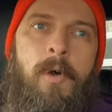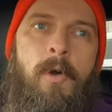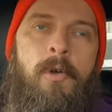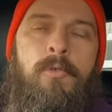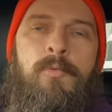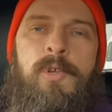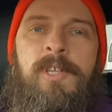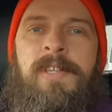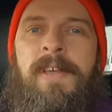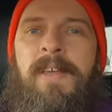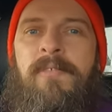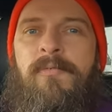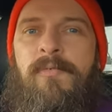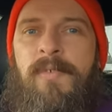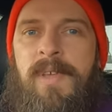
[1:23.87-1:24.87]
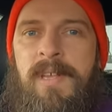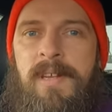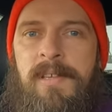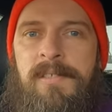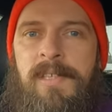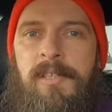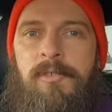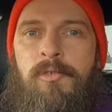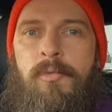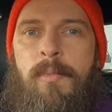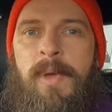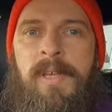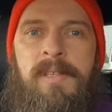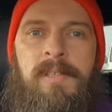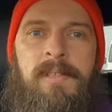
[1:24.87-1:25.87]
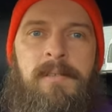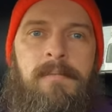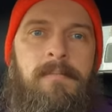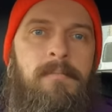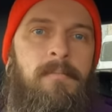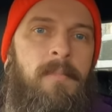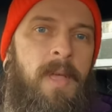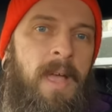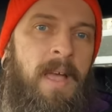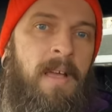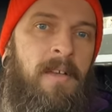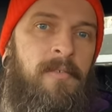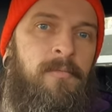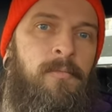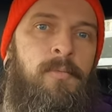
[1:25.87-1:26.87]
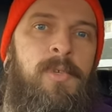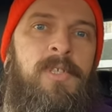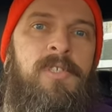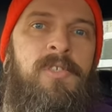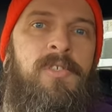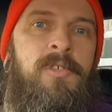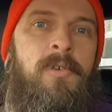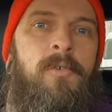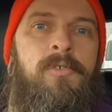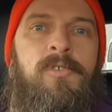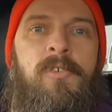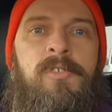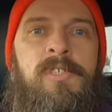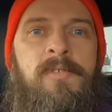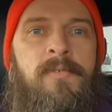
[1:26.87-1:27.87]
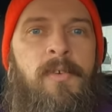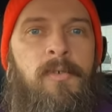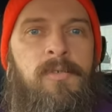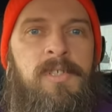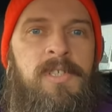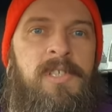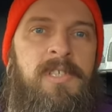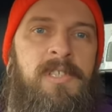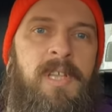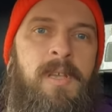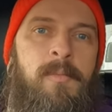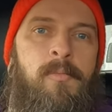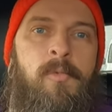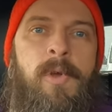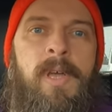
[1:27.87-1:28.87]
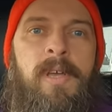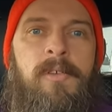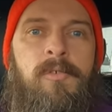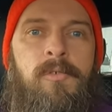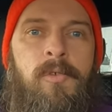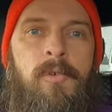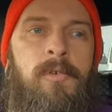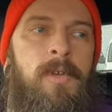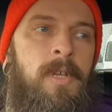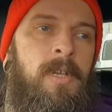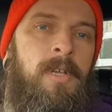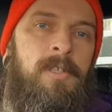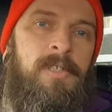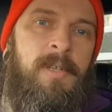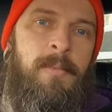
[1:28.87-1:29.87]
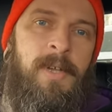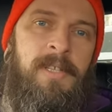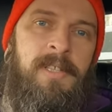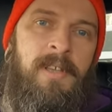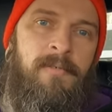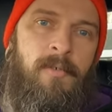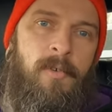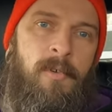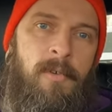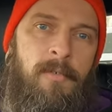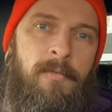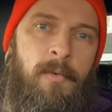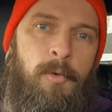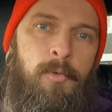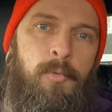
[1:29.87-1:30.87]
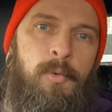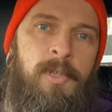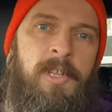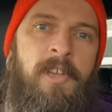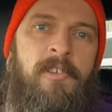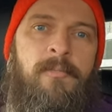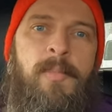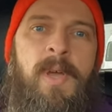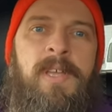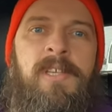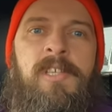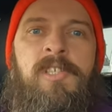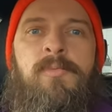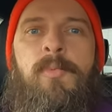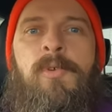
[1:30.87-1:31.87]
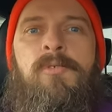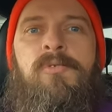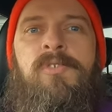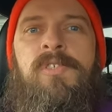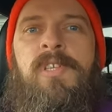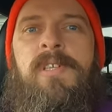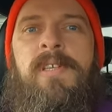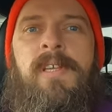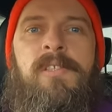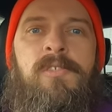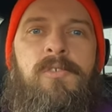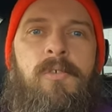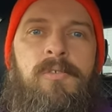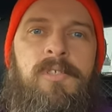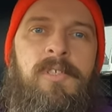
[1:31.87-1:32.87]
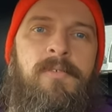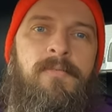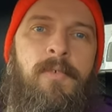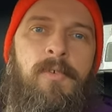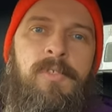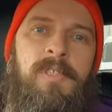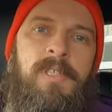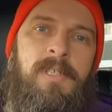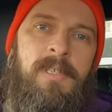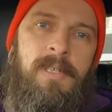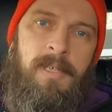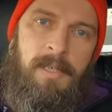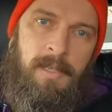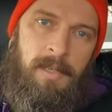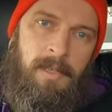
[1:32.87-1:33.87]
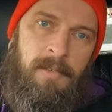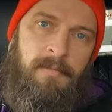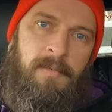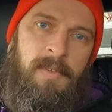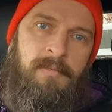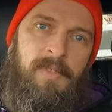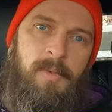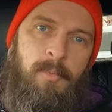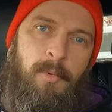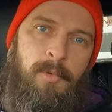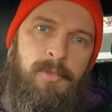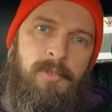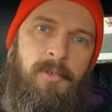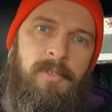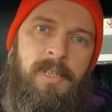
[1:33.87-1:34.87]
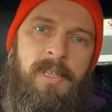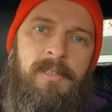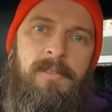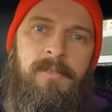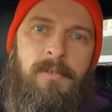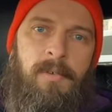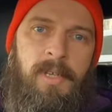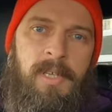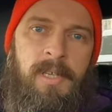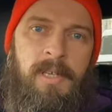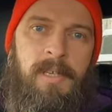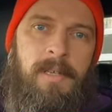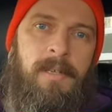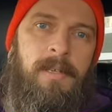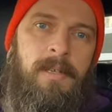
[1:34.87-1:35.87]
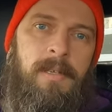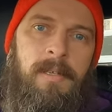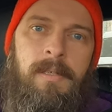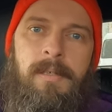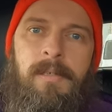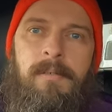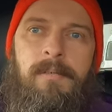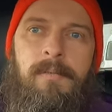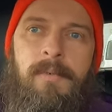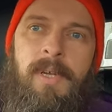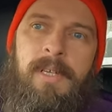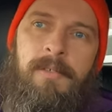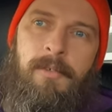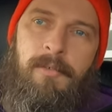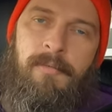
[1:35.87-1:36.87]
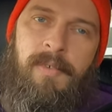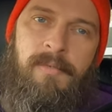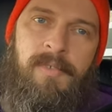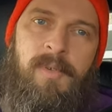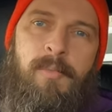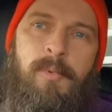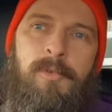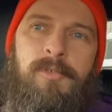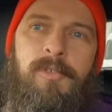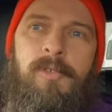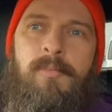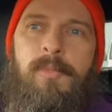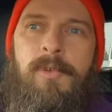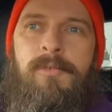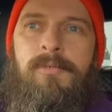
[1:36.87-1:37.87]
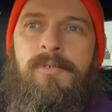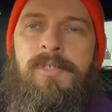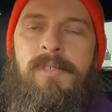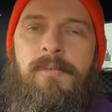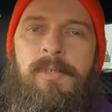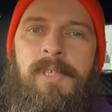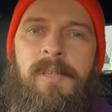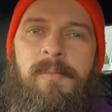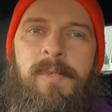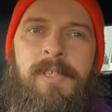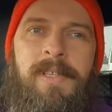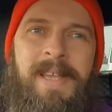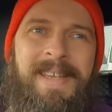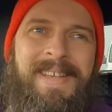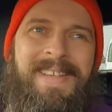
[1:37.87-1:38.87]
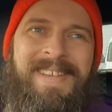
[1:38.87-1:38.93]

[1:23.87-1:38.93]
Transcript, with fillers: all-wheel drive feel that you might have with other different systems where, you know, they might have a front-wheel drive bias, but you still get thirty, forty, fifty percent at the rear. Well, not fifty percent, but you see what I mean.